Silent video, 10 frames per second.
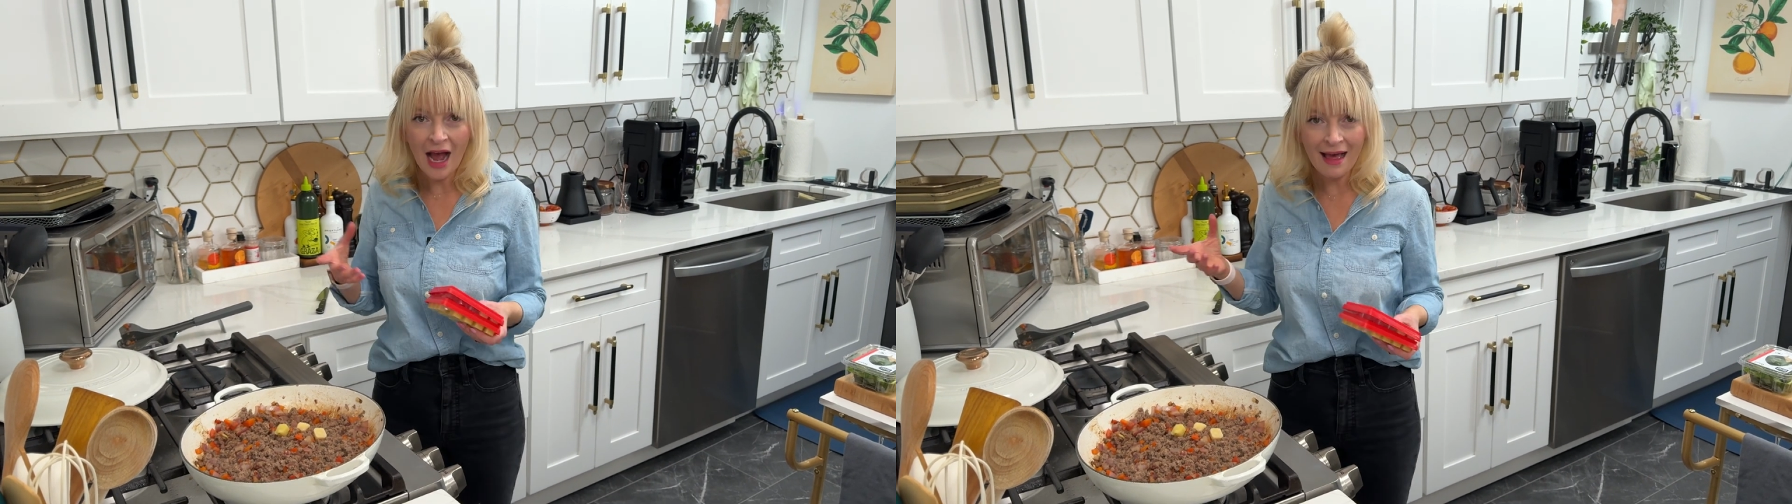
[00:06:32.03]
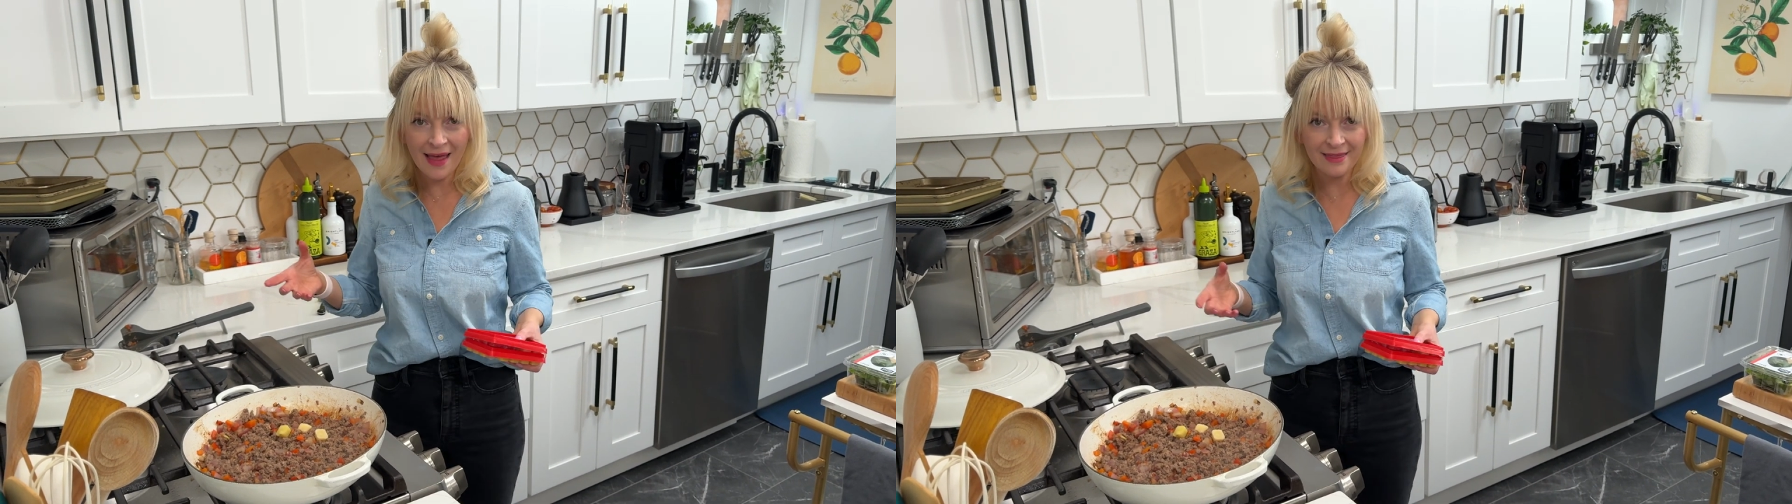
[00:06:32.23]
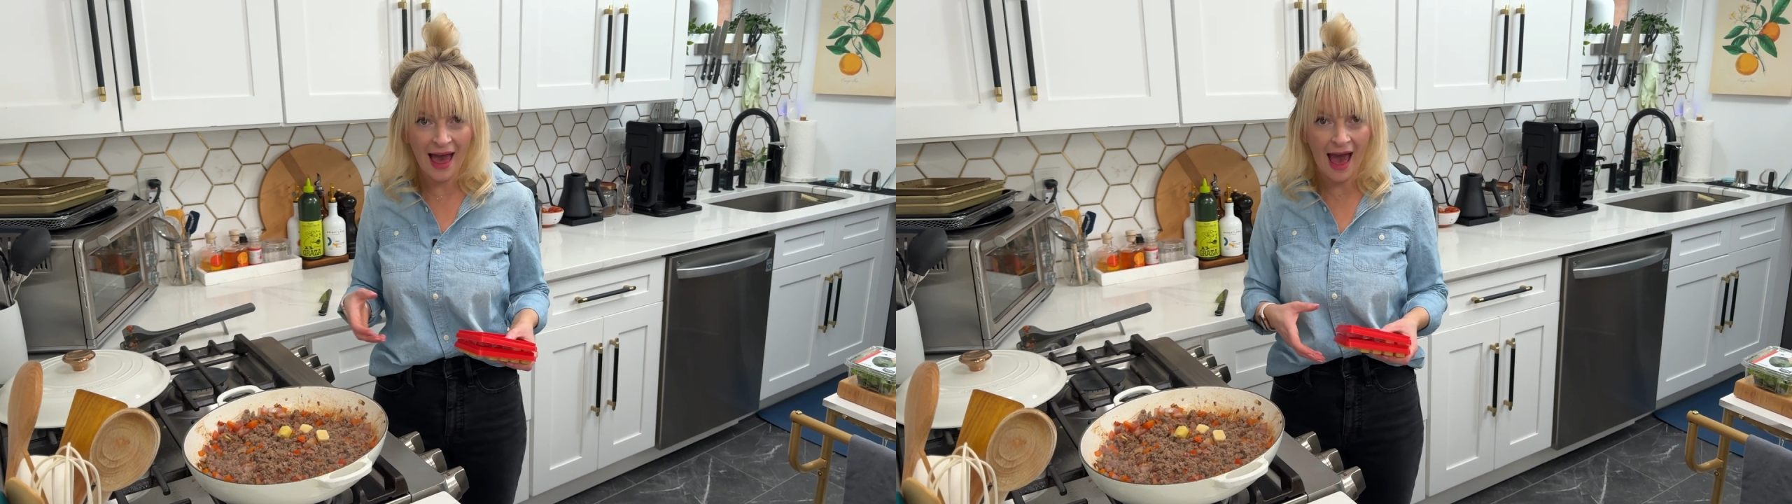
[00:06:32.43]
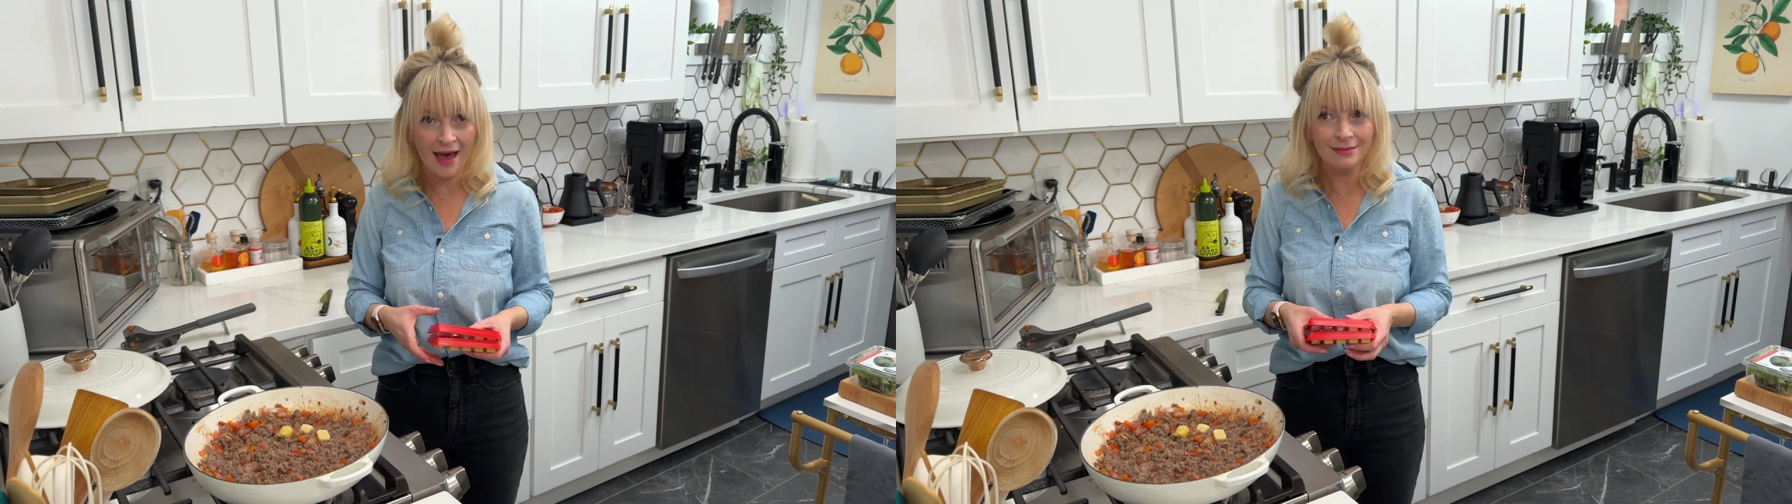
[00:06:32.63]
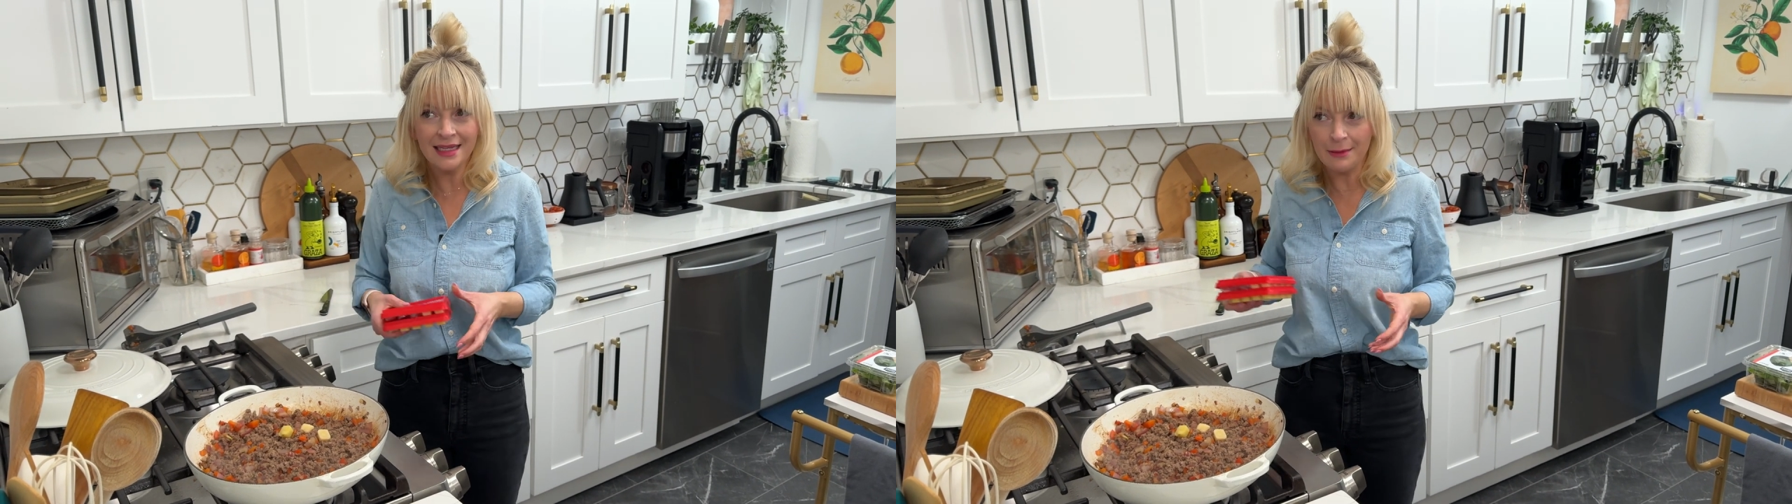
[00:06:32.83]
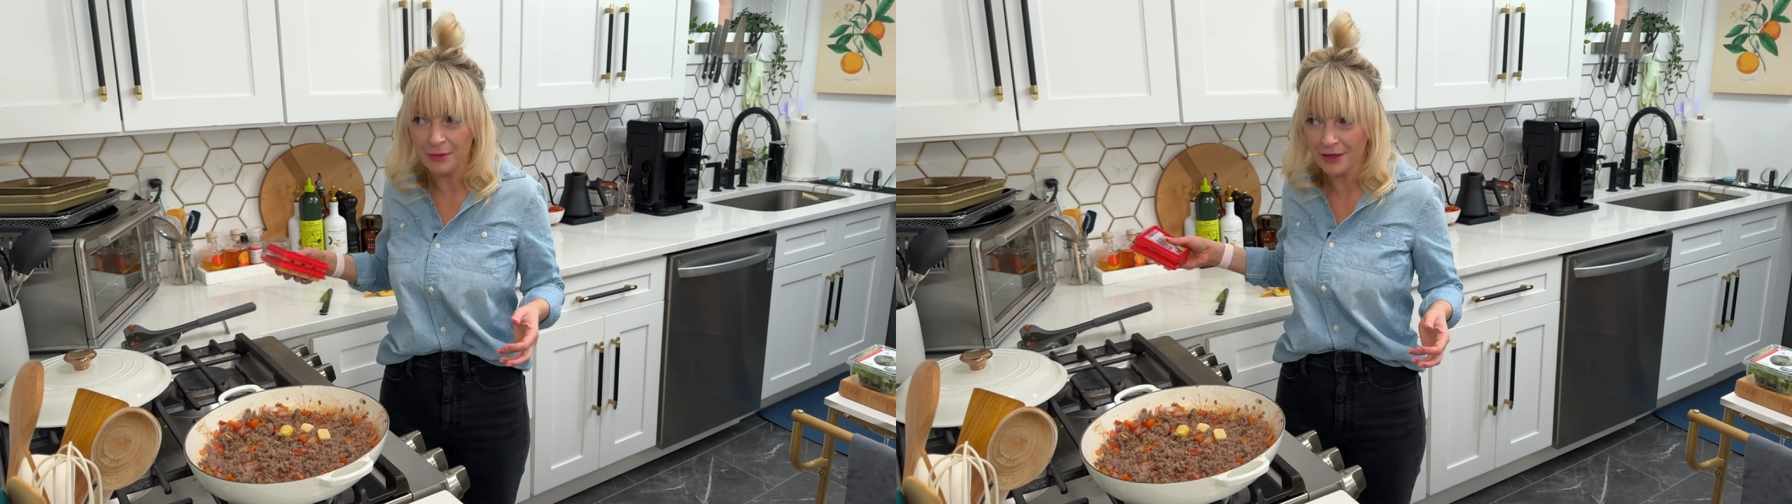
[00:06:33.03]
I like that. Leap.